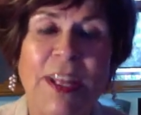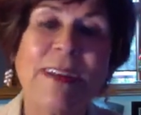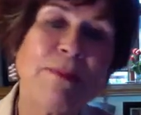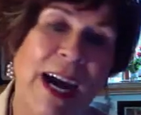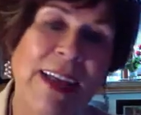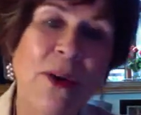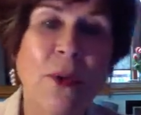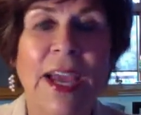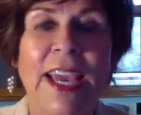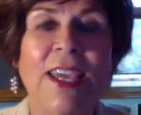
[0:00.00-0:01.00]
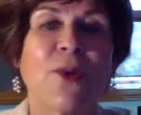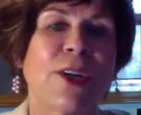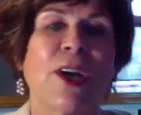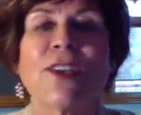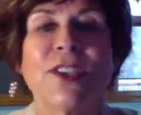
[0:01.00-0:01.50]
And by the way, you
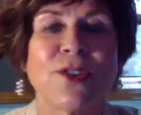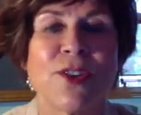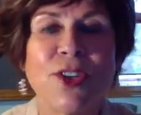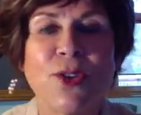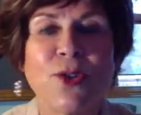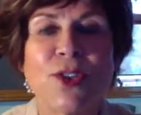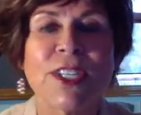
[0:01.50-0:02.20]
can also use